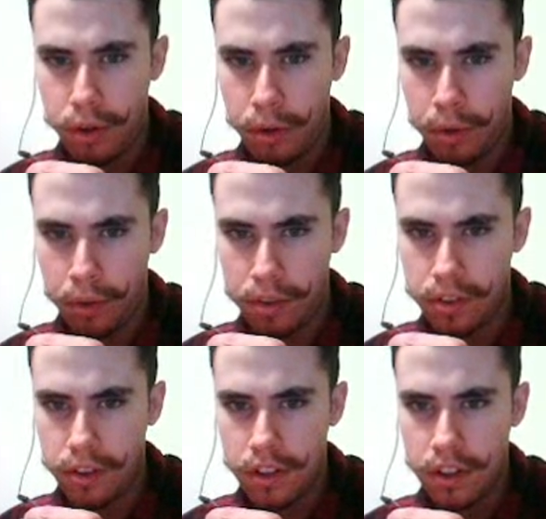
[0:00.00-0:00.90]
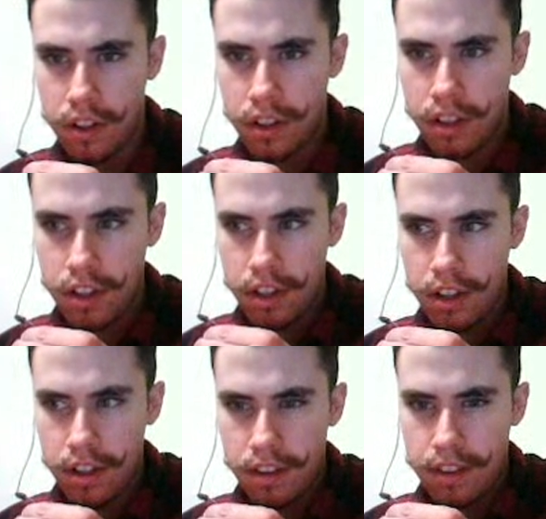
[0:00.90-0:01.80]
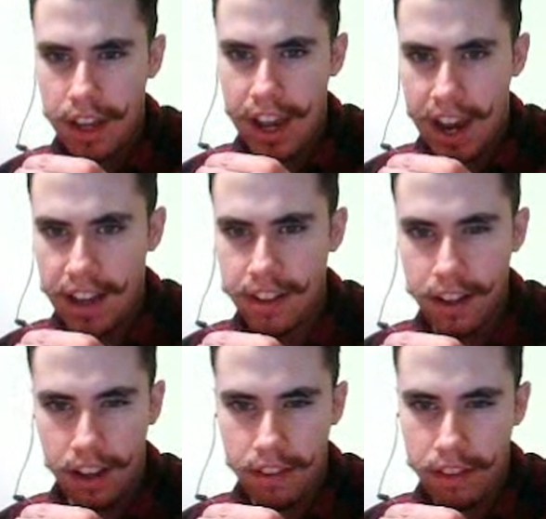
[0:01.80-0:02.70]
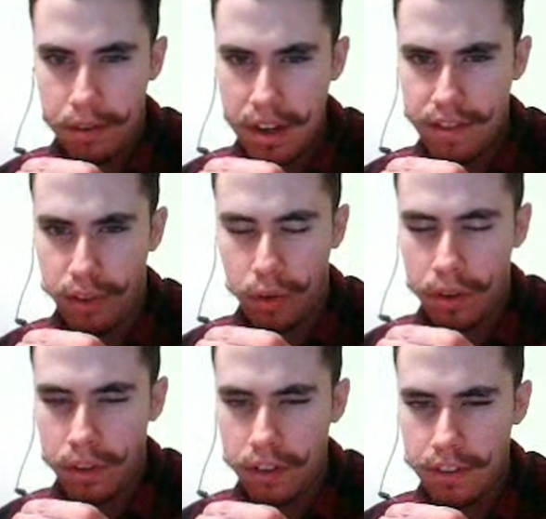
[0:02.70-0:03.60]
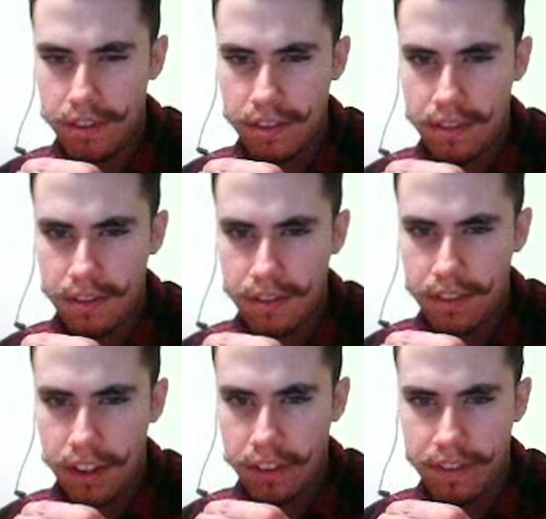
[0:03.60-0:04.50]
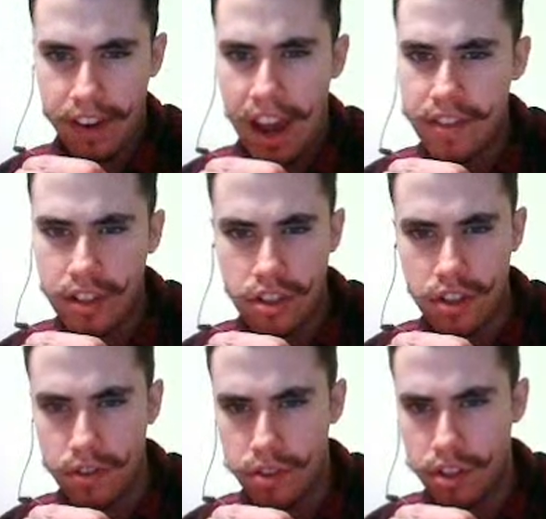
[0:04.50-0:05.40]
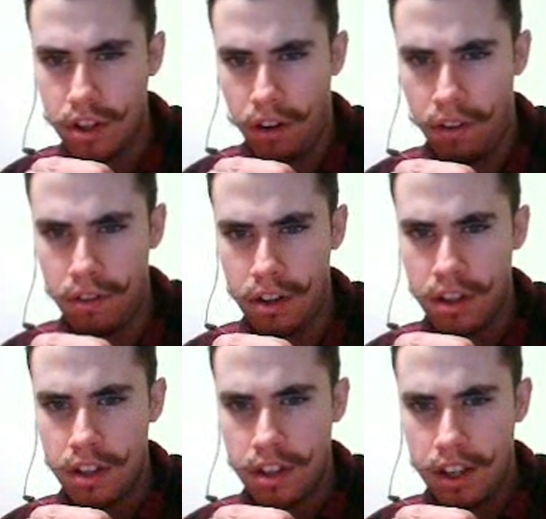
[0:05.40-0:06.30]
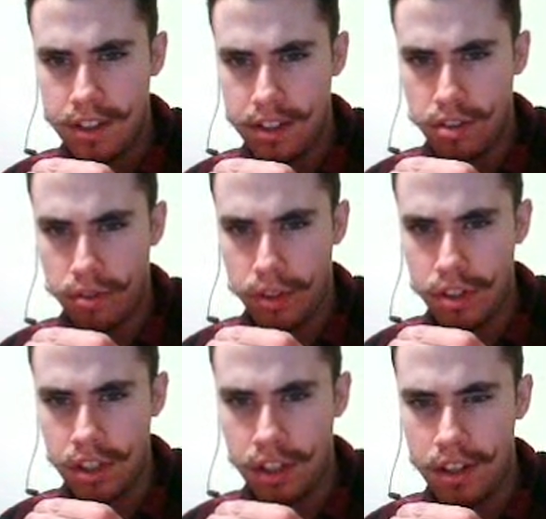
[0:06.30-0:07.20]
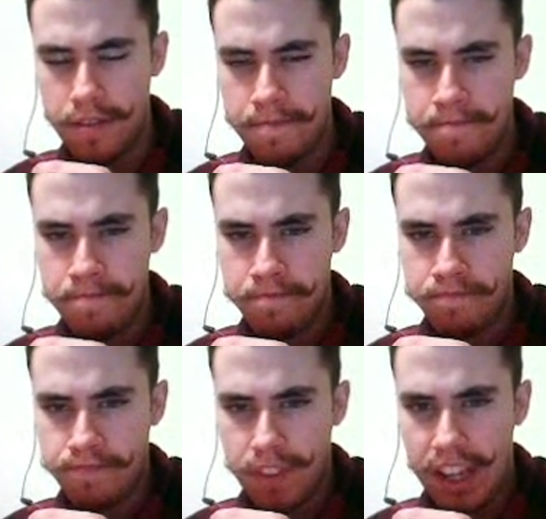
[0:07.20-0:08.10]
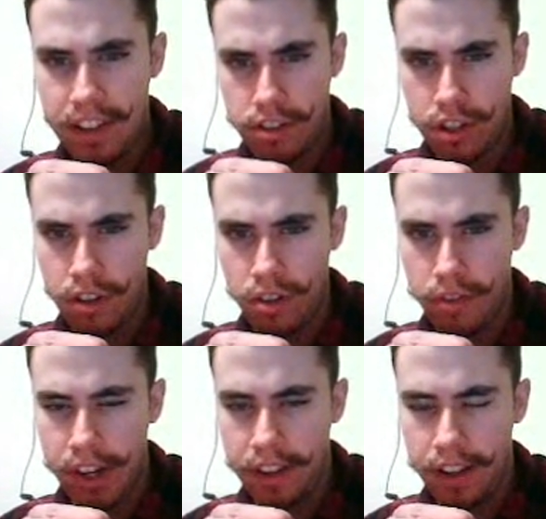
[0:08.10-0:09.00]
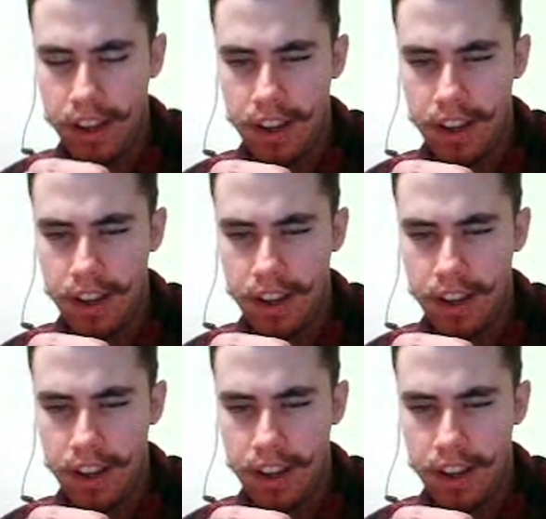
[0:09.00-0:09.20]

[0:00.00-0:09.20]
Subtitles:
totals, they had like 3, 4, and 5 inches of snow in central Virginia in the Shenandoah Valley.